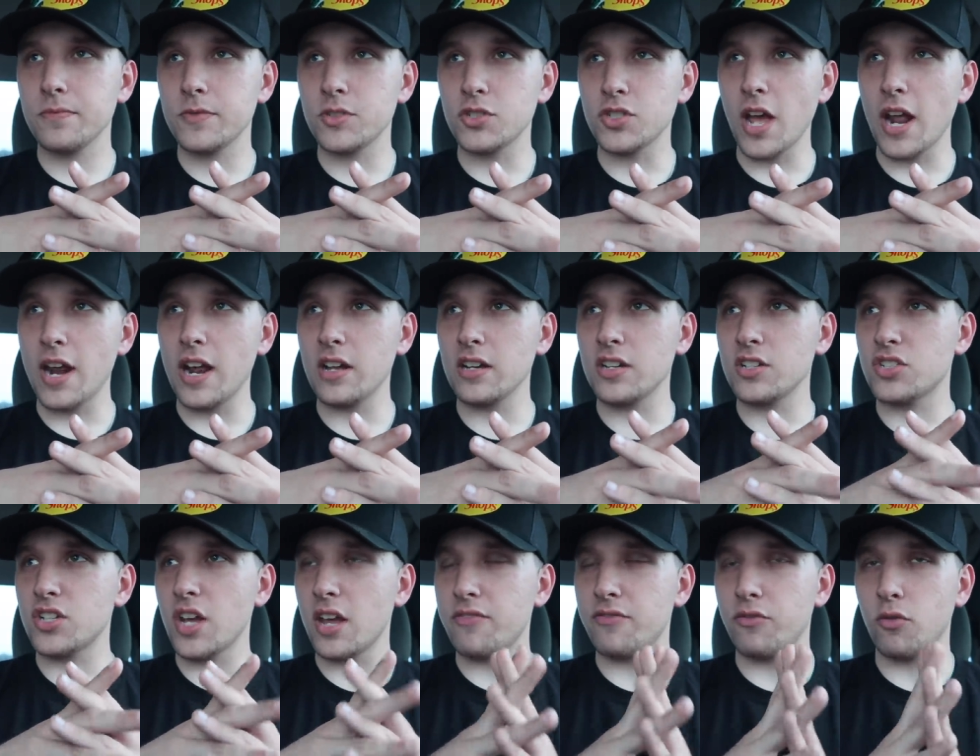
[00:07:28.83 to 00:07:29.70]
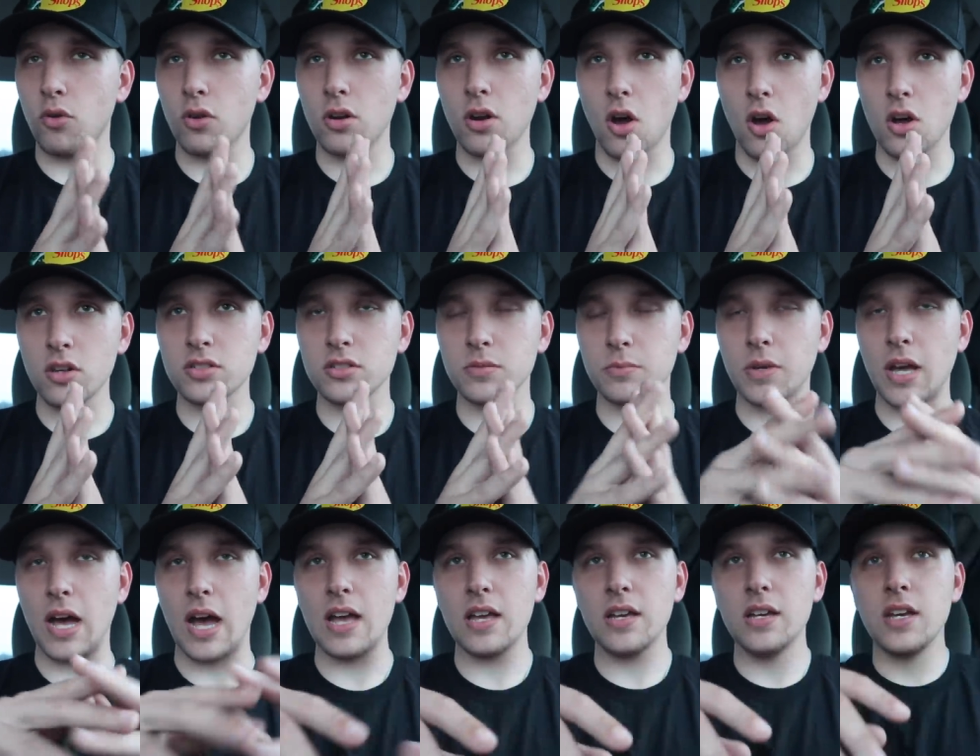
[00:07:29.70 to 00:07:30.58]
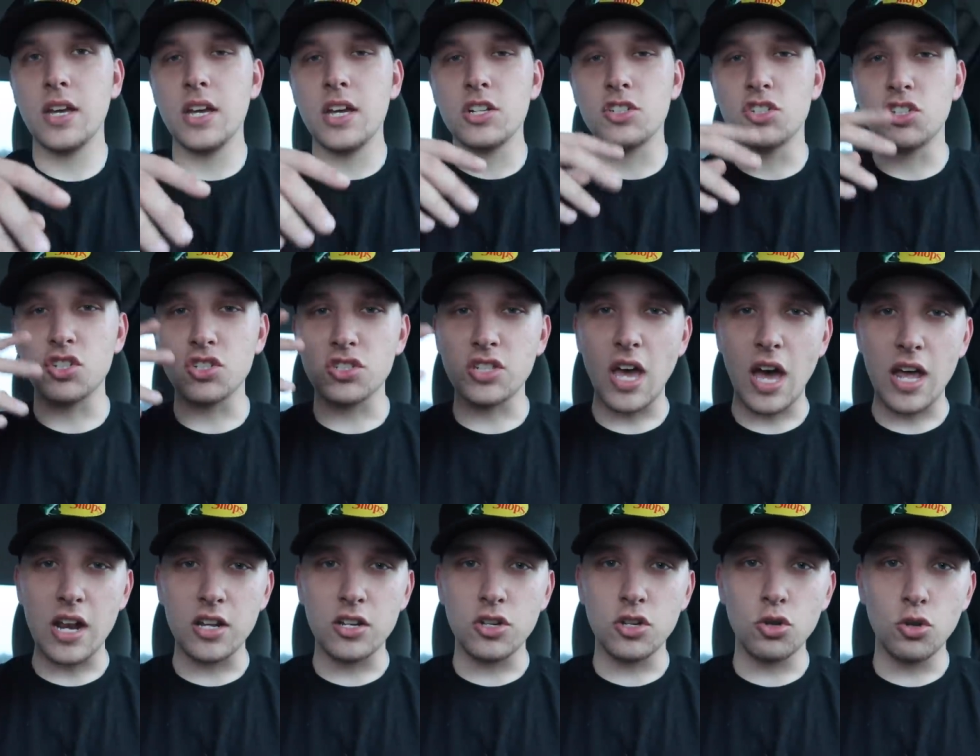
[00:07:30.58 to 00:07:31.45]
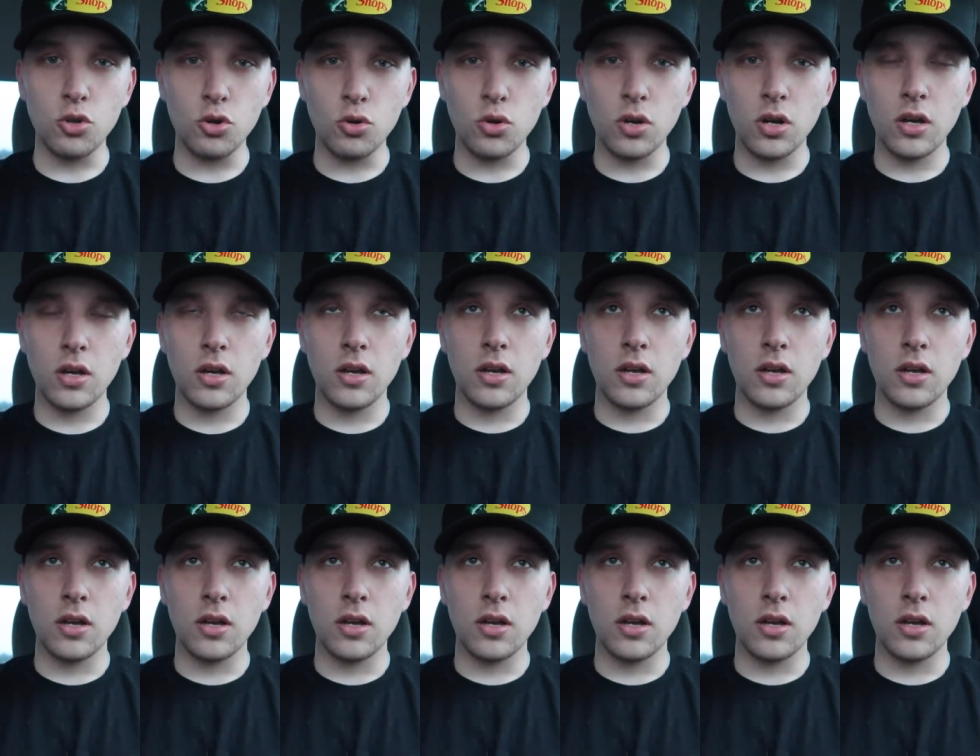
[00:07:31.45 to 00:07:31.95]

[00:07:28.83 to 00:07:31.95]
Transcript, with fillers: Shout out to Jay Ford, awesome guy. Just got a new